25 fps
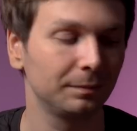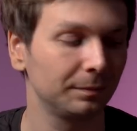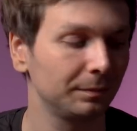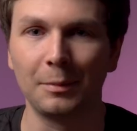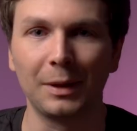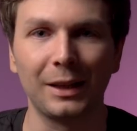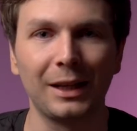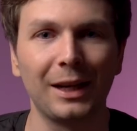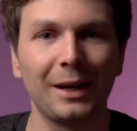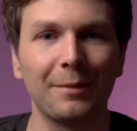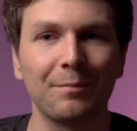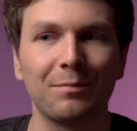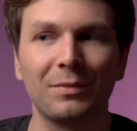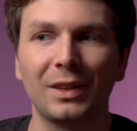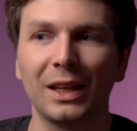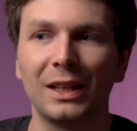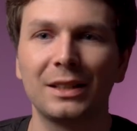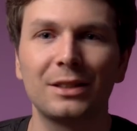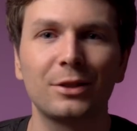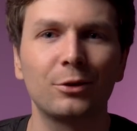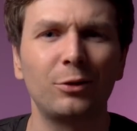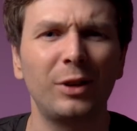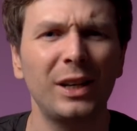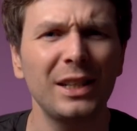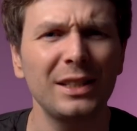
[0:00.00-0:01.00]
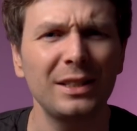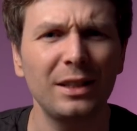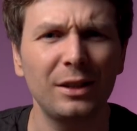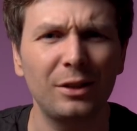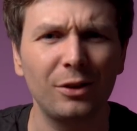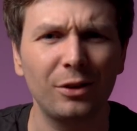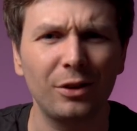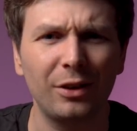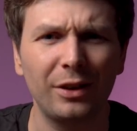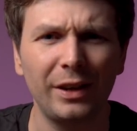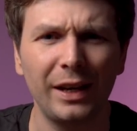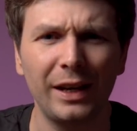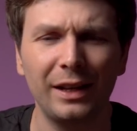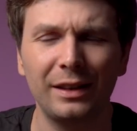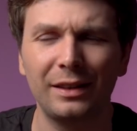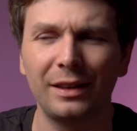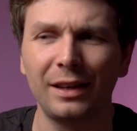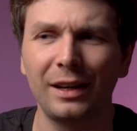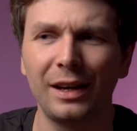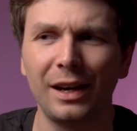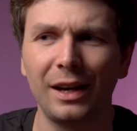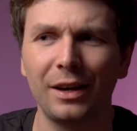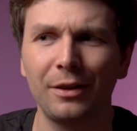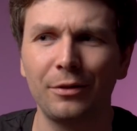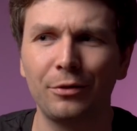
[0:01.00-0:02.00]
But yeah, it's crazy to think
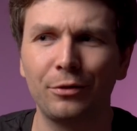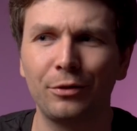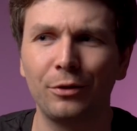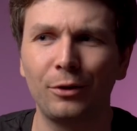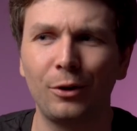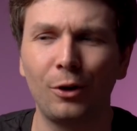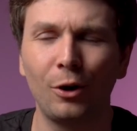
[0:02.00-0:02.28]
that I've